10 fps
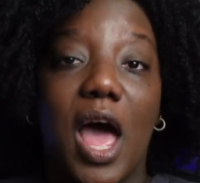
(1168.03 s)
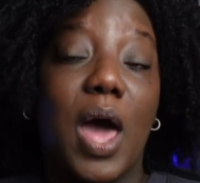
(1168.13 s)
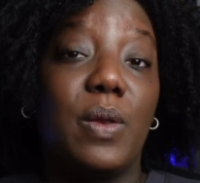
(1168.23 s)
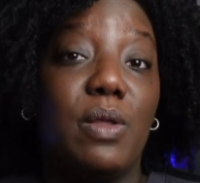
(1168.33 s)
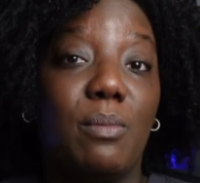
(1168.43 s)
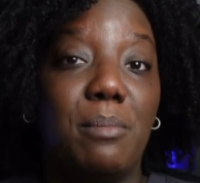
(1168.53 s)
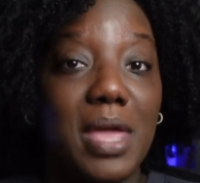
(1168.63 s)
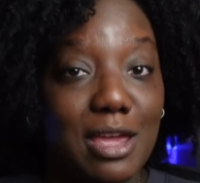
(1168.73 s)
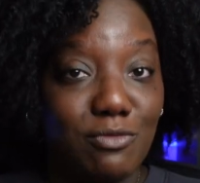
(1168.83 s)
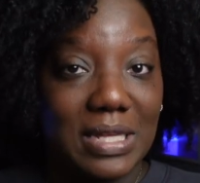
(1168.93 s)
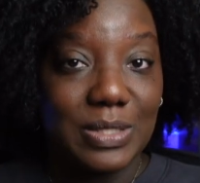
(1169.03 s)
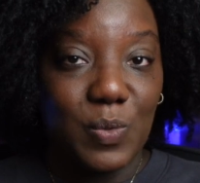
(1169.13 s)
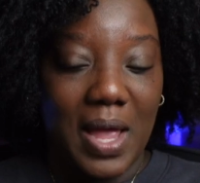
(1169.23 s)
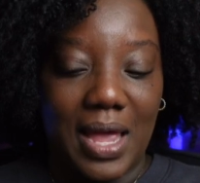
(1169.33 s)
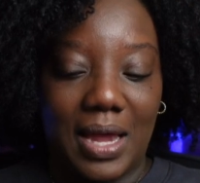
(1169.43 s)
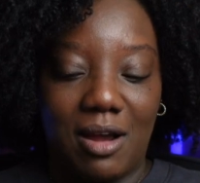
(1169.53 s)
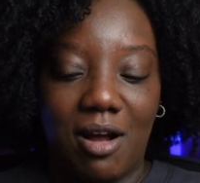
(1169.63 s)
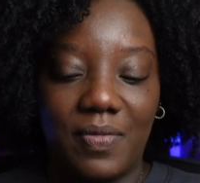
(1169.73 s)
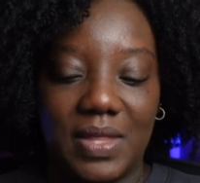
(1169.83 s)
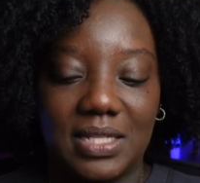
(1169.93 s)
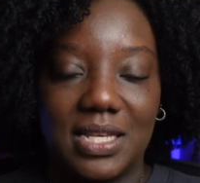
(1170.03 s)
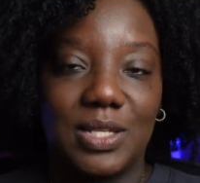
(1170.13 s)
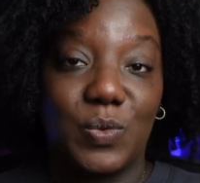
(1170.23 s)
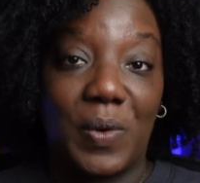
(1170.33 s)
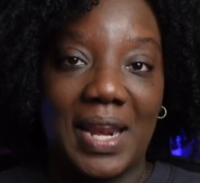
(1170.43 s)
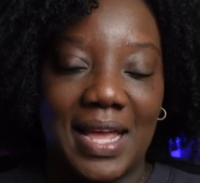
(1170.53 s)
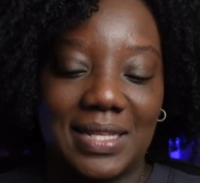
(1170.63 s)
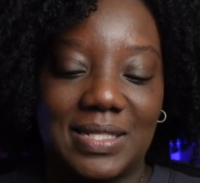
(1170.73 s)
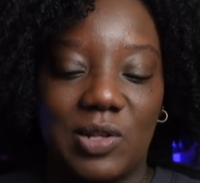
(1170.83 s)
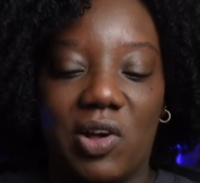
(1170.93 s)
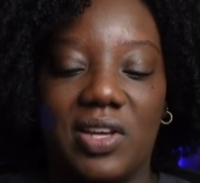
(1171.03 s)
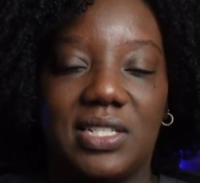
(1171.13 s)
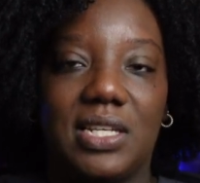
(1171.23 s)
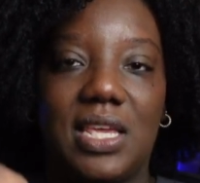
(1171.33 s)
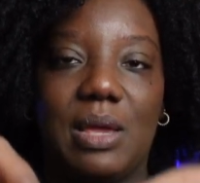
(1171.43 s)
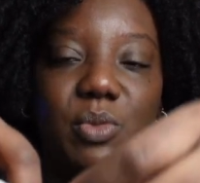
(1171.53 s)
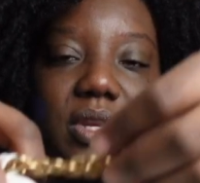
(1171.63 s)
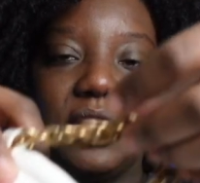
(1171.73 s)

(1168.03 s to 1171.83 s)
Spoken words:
And the main reason why I got this is when I saw it, it came with